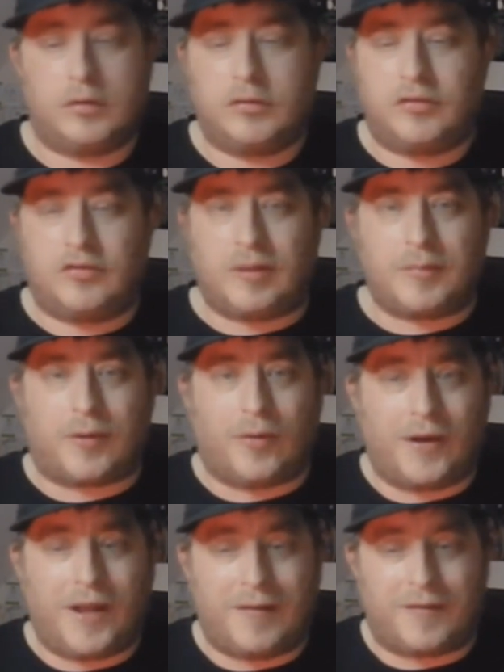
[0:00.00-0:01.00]
was Jim
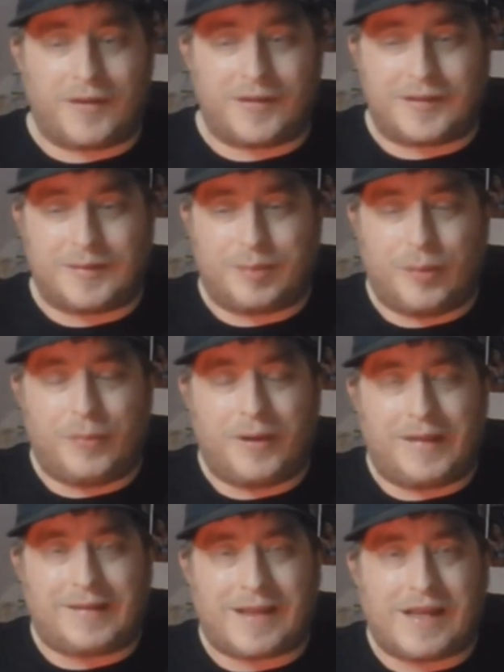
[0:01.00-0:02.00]
Cornette versus
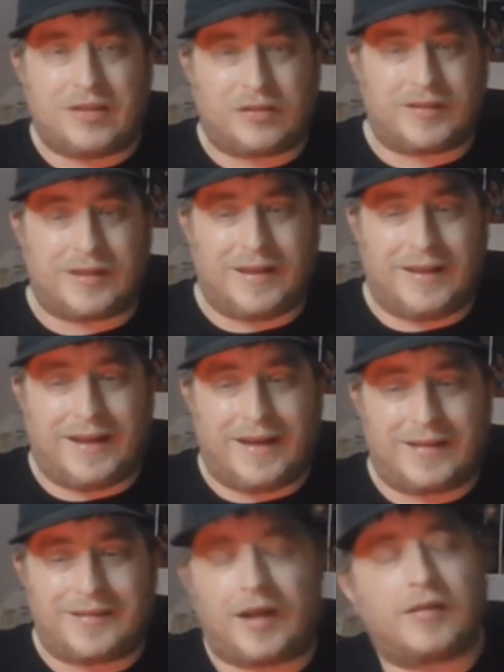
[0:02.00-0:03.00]
Paulie Dangerously in
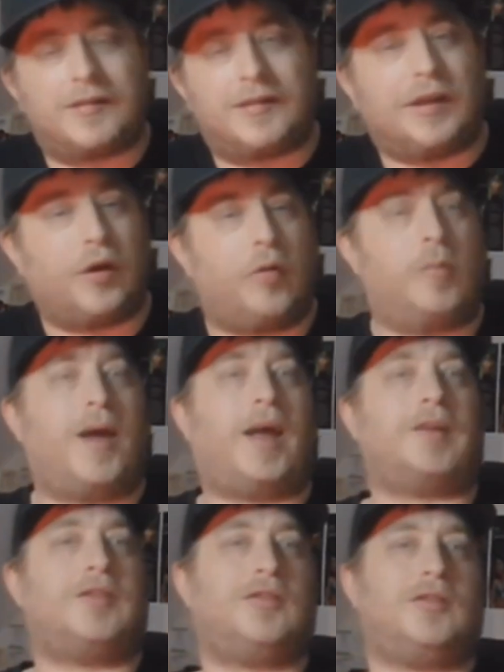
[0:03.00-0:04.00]
a Tuxedo
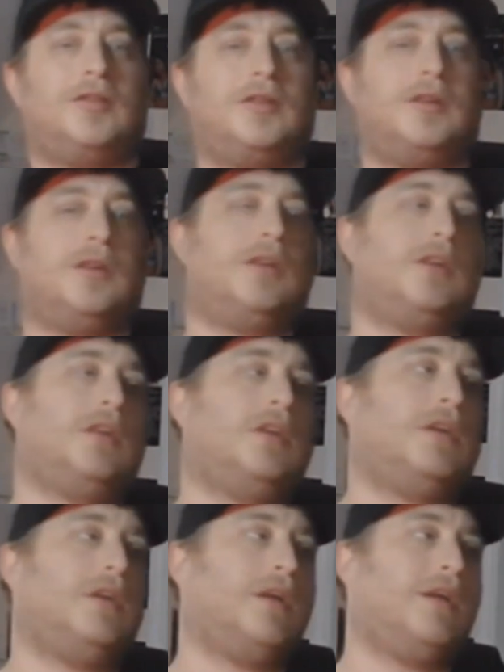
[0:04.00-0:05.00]
match.
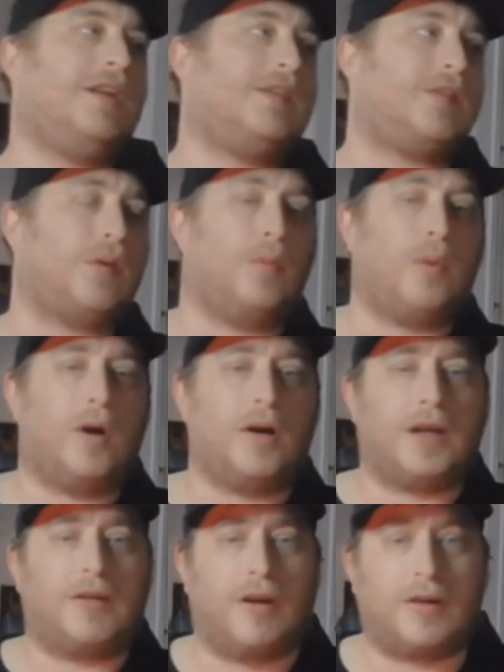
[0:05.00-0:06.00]
These two worked
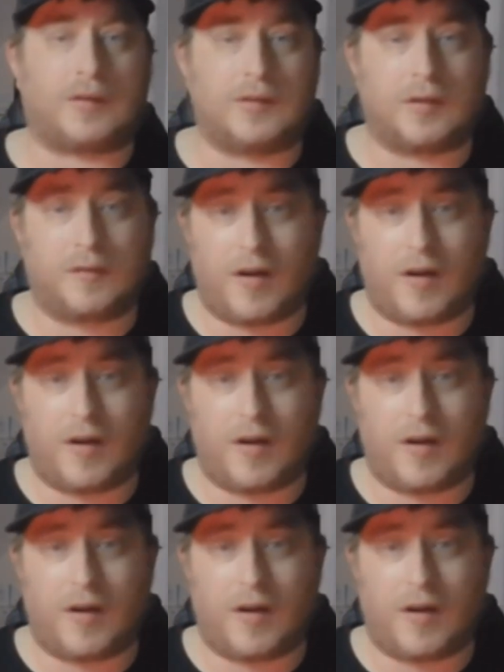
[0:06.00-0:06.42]
their asses off.